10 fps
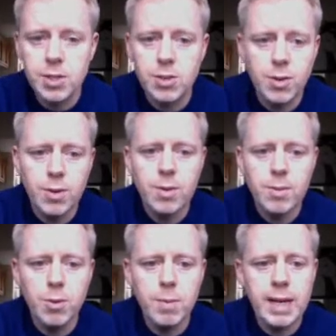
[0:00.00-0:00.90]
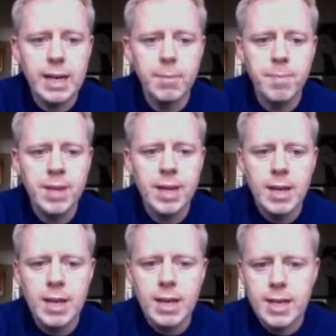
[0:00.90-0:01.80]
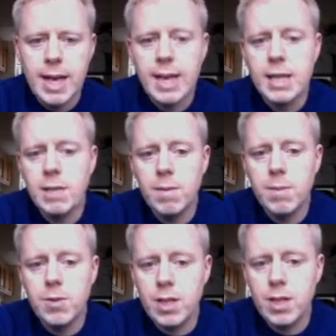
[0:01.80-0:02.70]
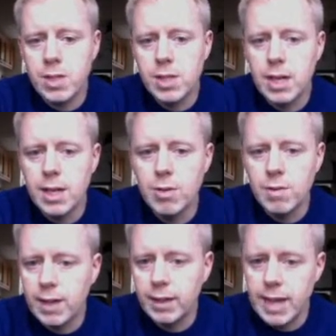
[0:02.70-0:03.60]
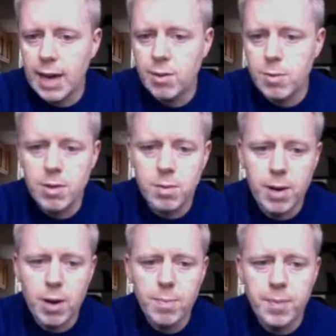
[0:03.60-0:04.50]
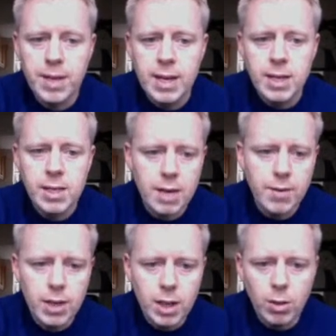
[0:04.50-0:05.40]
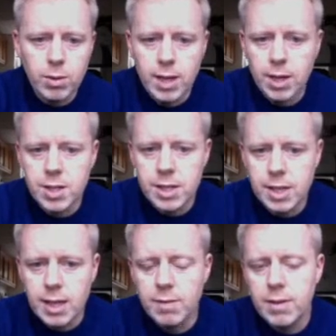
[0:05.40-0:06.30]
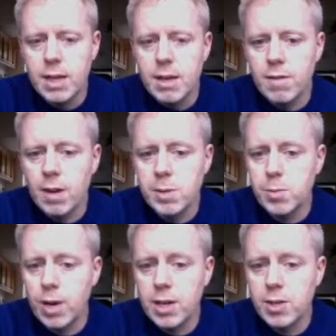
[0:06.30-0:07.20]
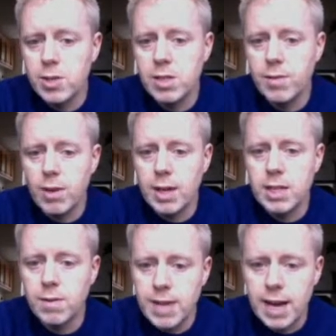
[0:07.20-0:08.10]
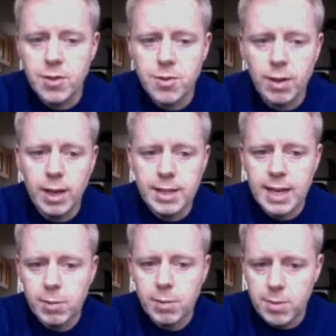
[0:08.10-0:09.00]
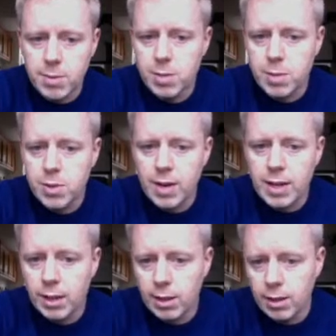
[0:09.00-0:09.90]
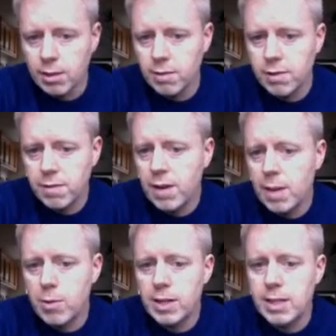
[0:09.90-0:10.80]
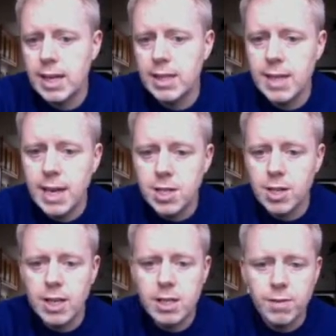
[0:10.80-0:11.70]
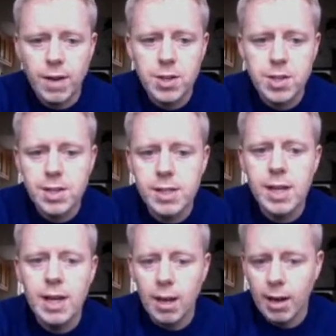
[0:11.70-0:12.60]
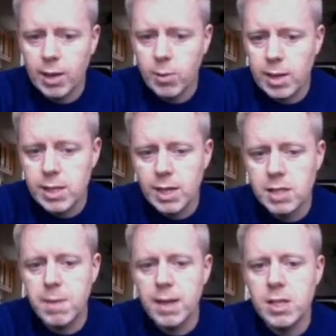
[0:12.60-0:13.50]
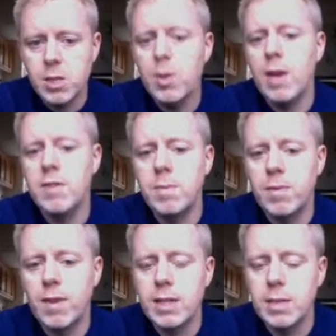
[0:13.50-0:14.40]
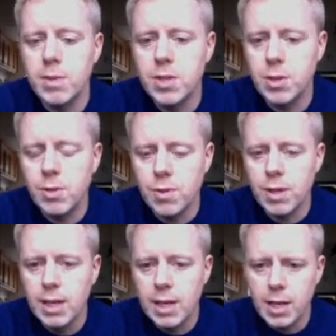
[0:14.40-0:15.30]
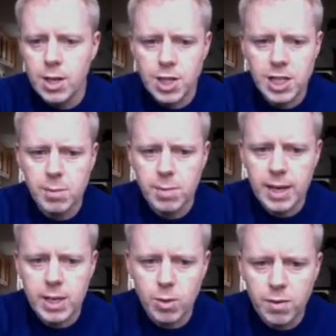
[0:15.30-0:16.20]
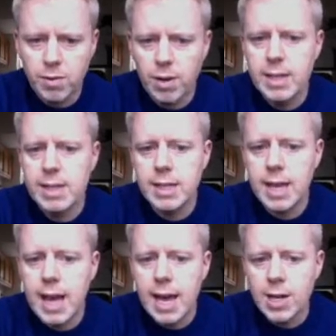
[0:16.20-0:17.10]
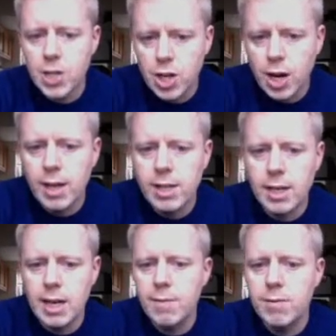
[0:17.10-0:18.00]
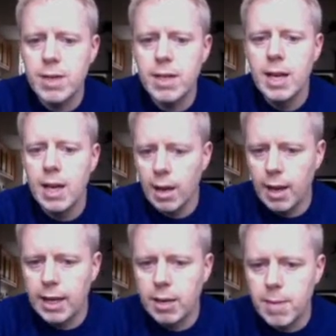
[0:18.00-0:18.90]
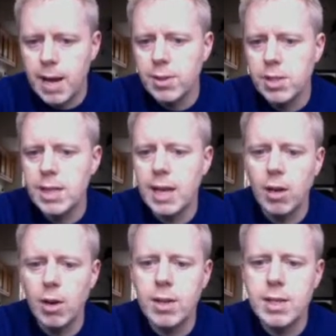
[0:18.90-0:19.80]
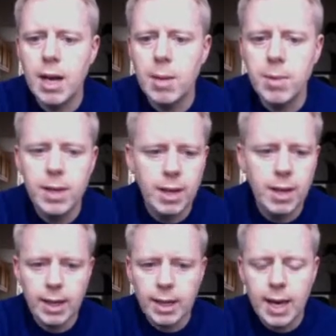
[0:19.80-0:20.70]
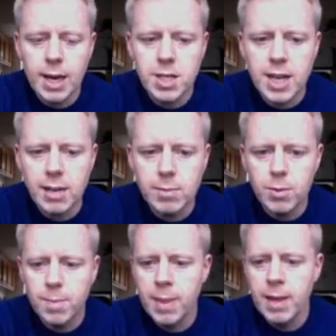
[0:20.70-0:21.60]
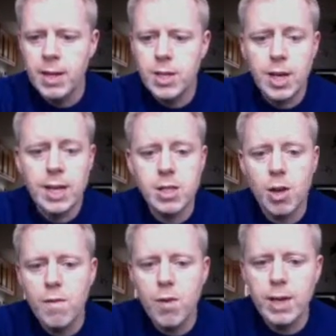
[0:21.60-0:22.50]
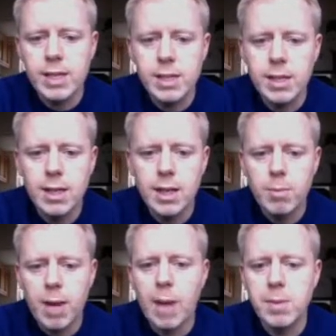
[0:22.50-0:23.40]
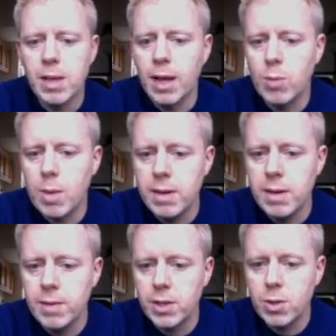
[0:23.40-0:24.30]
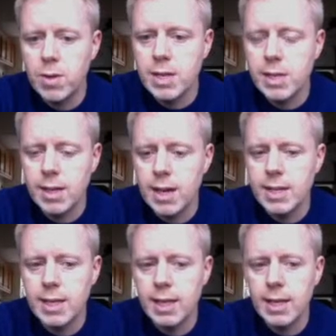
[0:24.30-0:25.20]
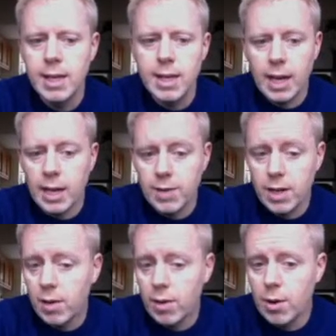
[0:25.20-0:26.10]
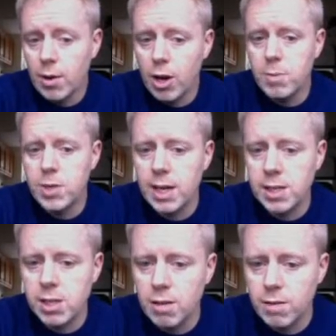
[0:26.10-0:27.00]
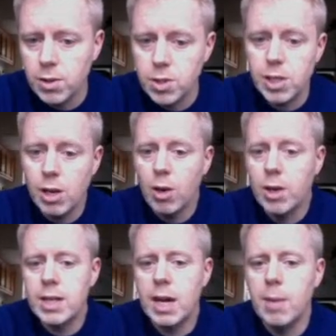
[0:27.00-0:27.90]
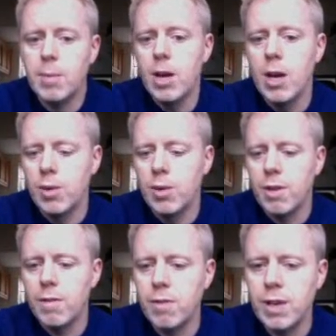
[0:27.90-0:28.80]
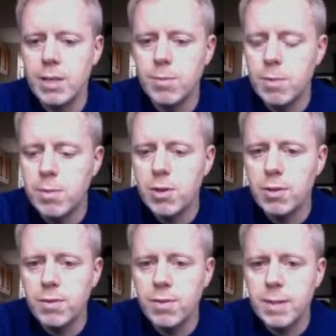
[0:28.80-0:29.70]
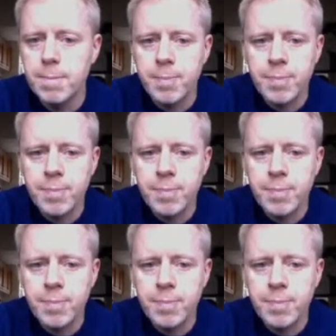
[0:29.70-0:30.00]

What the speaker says: There's your meaning. Negative imagery used here to reflect the angry mood of the poem. Sever, cold, touch, deceive. Farmer's Bride uses a variety of natural and animal imagery to portray the girl. The farmer understands nature, its functions. Likewise, he expects his wife to provide him with children. She's compared to a frightened hare, shy as a leveret, like a mouse, then locked up, like a caged animal. She has no voice, perhaps like women in Victorian society, and even in her own home she has no voice. She's locked up, with her freedom removed.